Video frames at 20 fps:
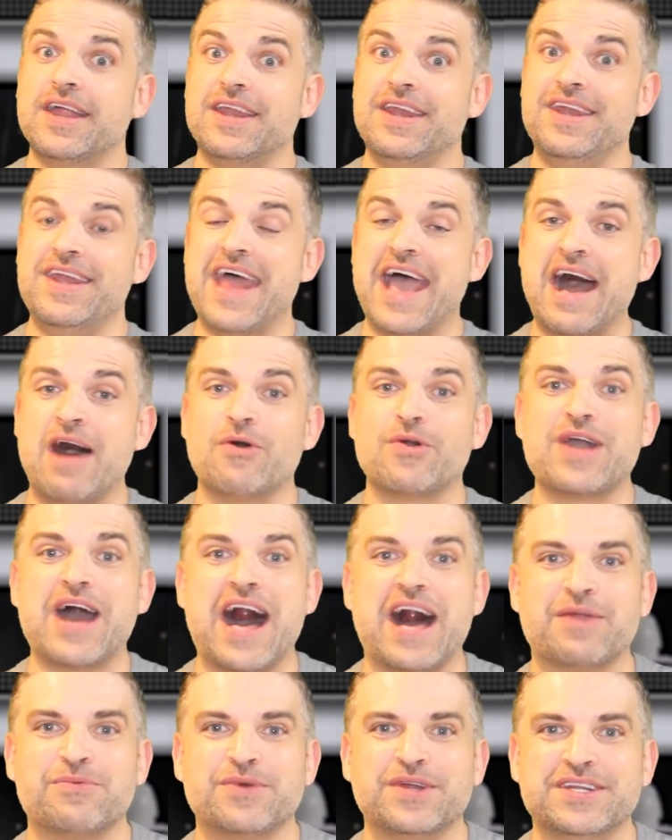Now
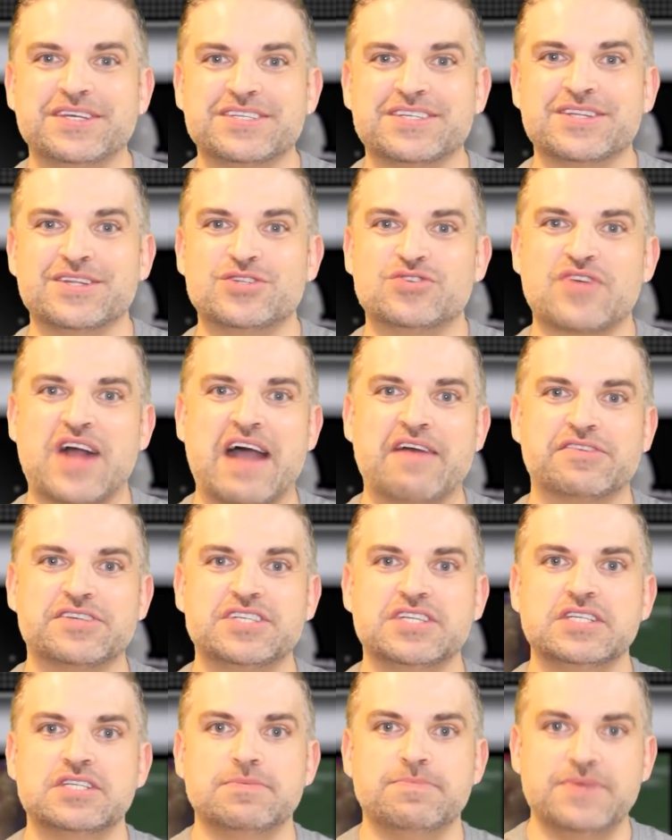Godwin is in the
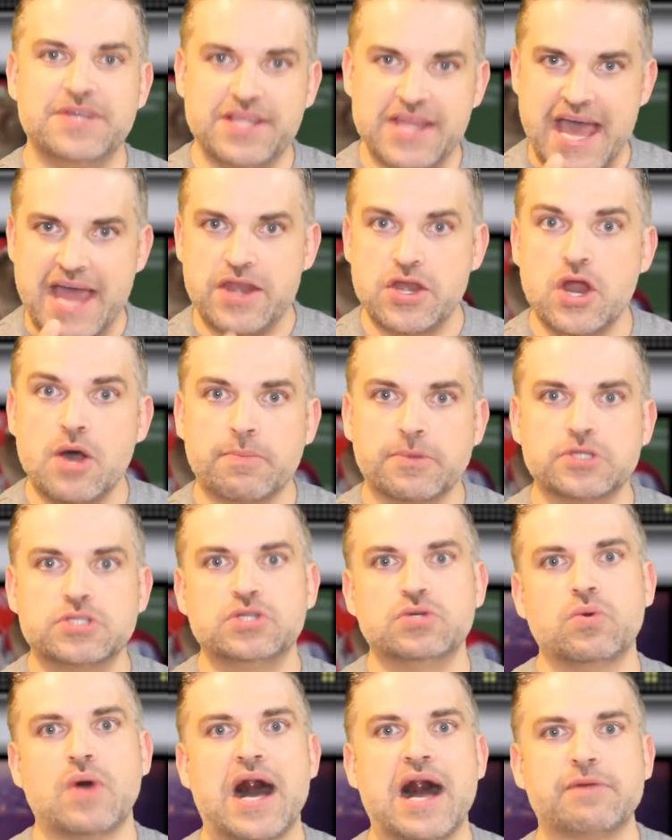driver's seat to be that number
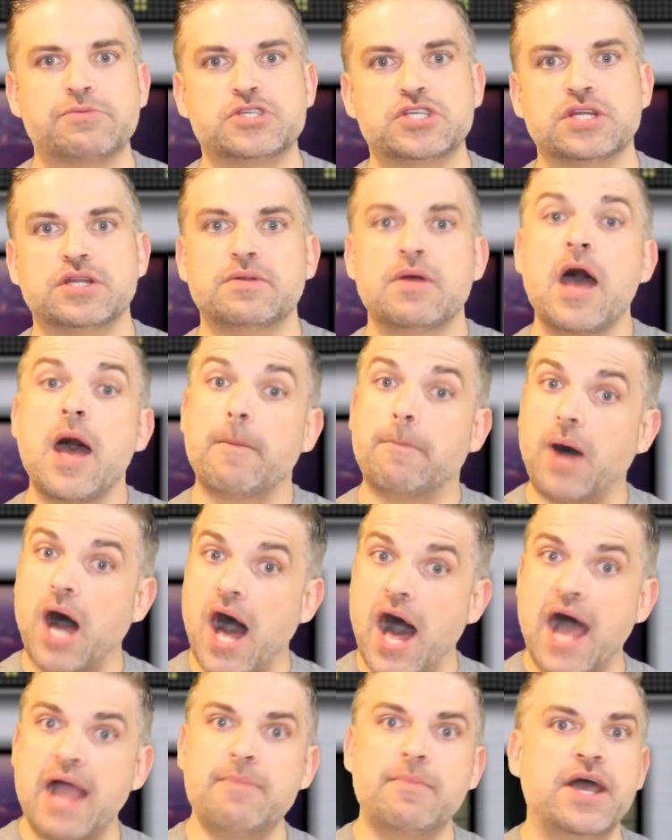two option
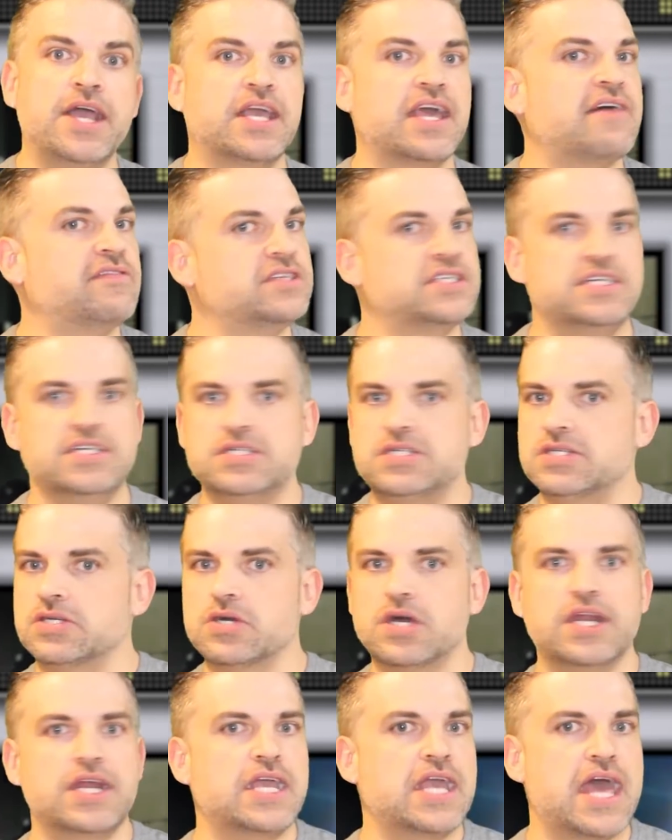behind Mike Evans. He's
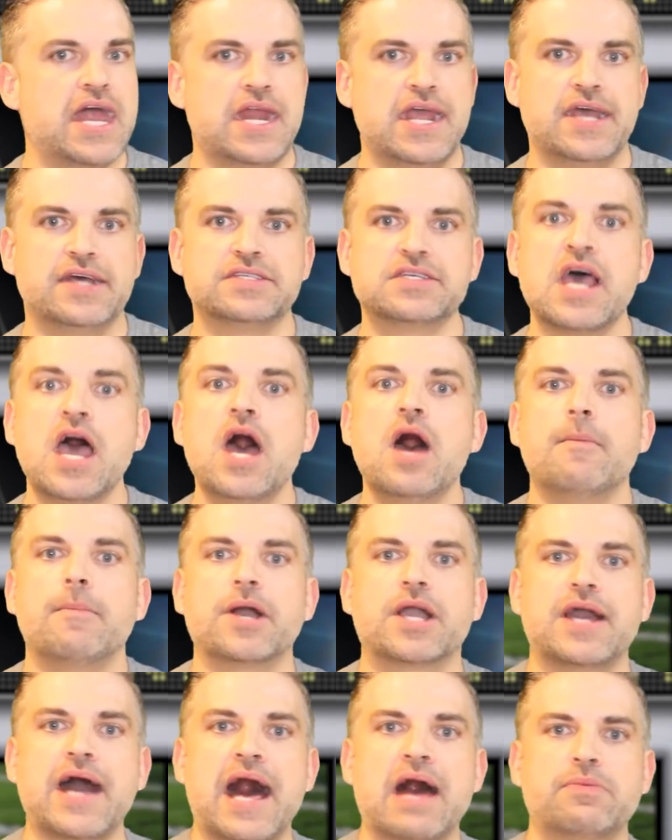still going to get his,
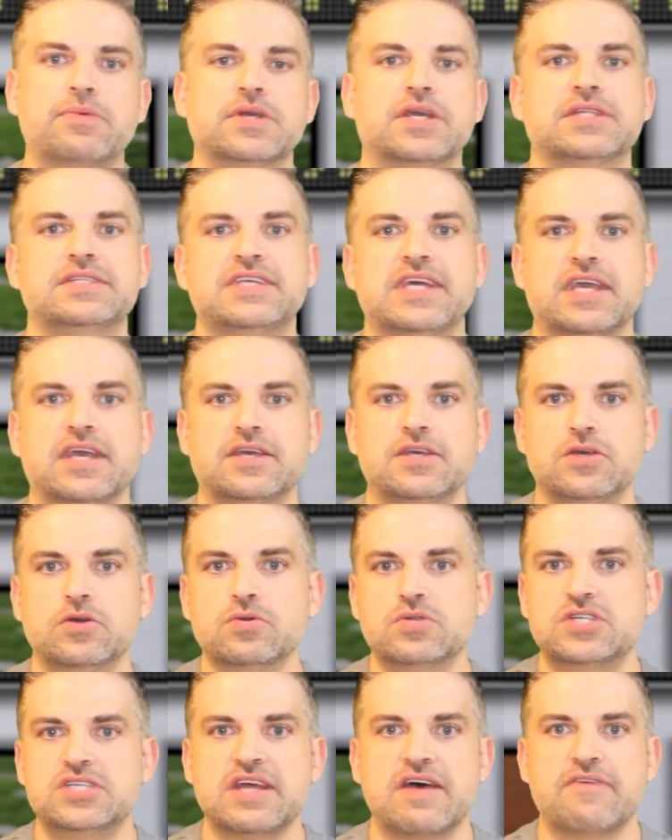but Godwin can take a
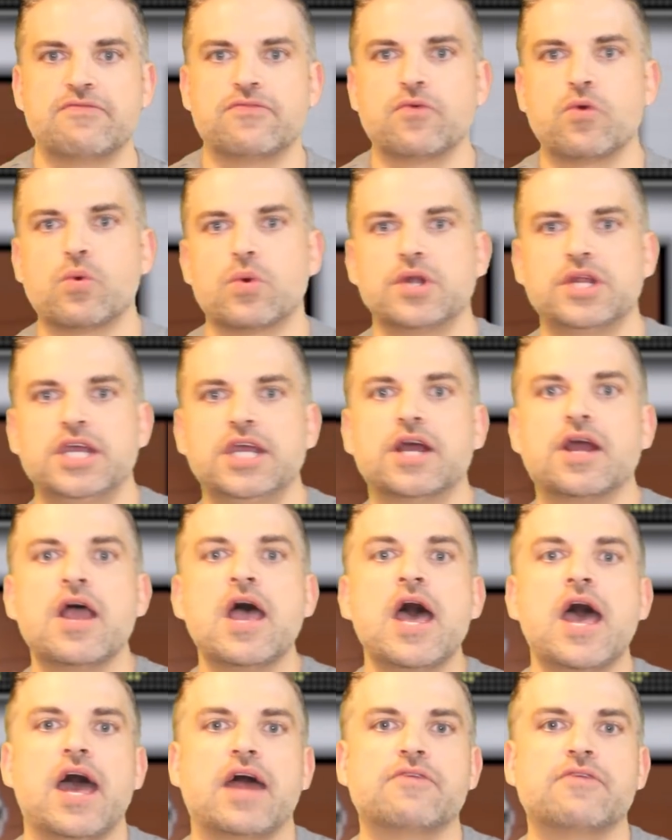huge step forward here.